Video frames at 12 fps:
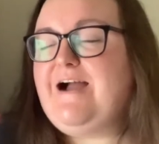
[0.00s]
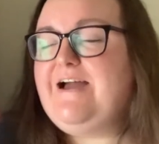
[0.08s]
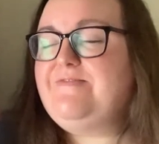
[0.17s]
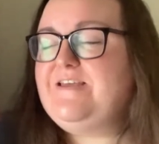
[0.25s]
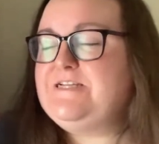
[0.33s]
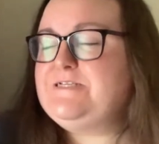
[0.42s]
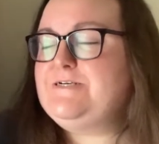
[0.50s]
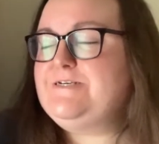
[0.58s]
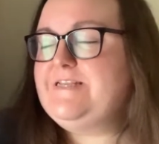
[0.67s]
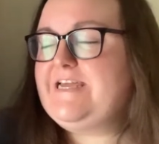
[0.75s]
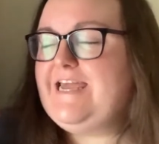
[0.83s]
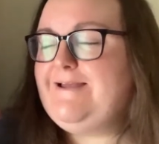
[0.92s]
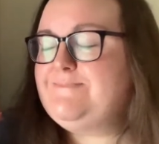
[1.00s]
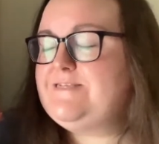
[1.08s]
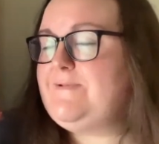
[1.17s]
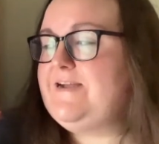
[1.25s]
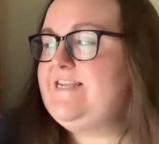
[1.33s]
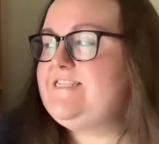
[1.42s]
This only came to
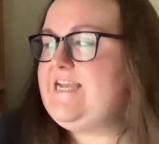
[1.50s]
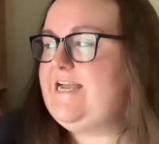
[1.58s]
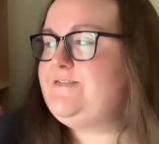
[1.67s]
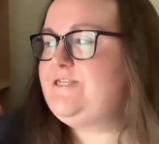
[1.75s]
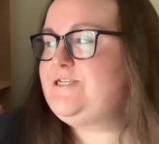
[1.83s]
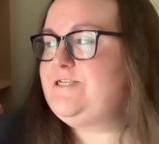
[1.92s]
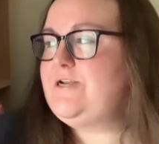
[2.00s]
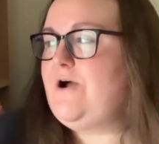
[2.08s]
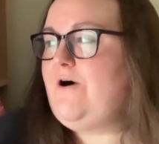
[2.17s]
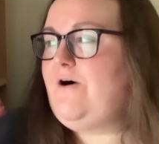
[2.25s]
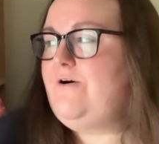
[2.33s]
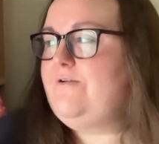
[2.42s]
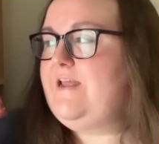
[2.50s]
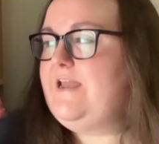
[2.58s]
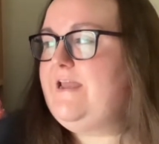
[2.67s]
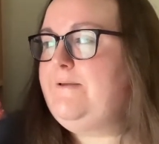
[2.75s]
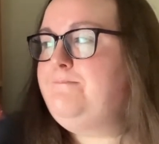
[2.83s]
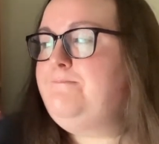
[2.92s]
my attention on
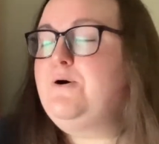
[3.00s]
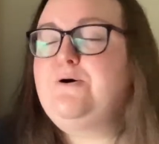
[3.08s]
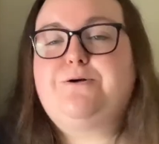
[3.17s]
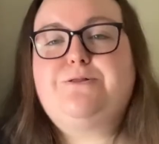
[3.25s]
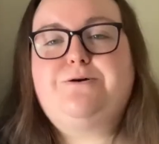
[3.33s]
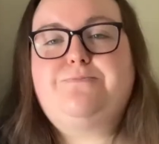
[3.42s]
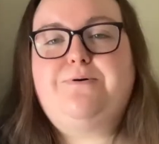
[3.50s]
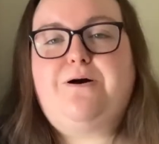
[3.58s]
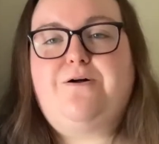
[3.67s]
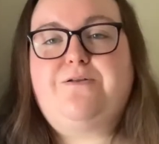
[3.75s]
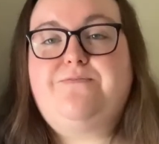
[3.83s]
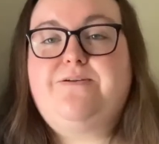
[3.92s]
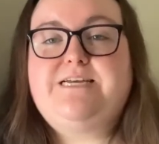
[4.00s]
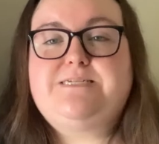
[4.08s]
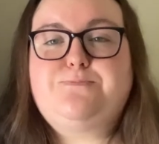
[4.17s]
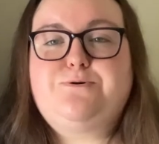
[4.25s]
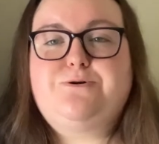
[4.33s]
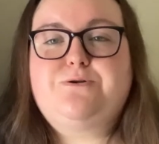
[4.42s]
a book club on
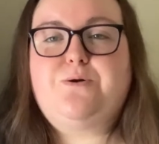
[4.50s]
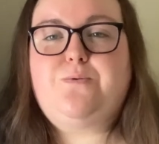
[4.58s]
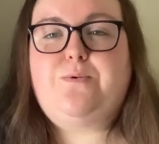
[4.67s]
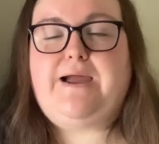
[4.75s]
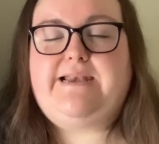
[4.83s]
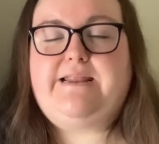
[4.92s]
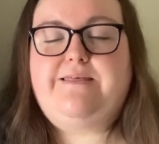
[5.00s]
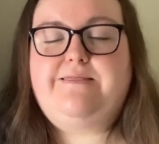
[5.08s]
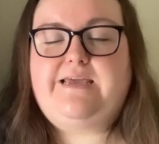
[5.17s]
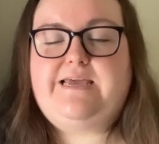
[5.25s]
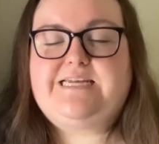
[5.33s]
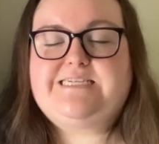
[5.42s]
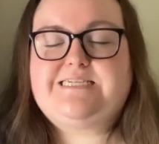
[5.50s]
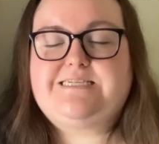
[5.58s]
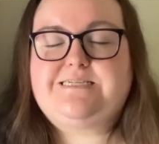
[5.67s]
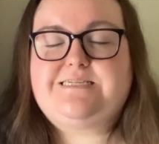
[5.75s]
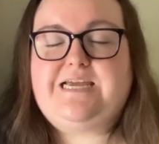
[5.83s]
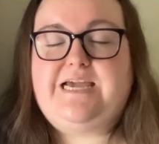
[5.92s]
Facebook when
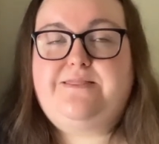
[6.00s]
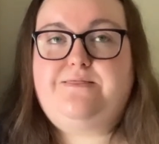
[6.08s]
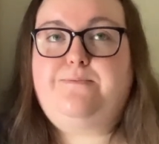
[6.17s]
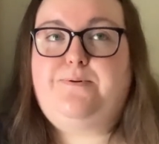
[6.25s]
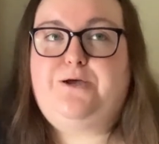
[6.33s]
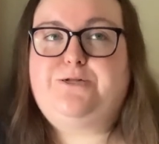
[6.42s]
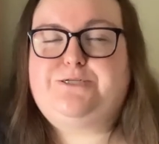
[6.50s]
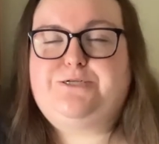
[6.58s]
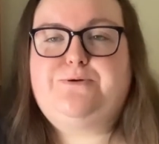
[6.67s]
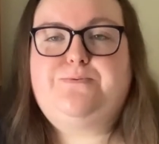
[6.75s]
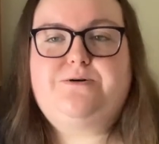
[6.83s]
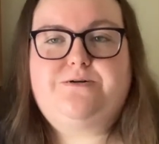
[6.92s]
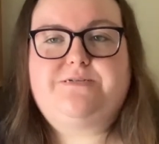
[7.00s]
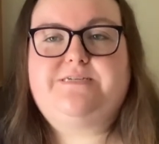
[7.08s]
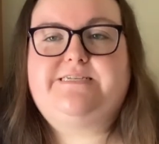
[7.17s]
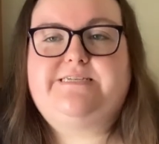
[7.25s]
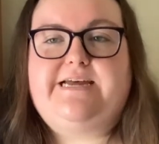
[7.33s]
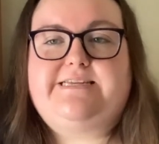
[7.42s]
the person who posted
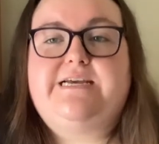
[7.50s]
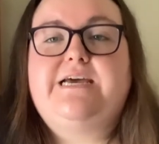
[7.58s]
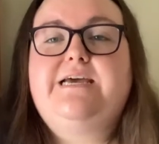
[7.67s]
it said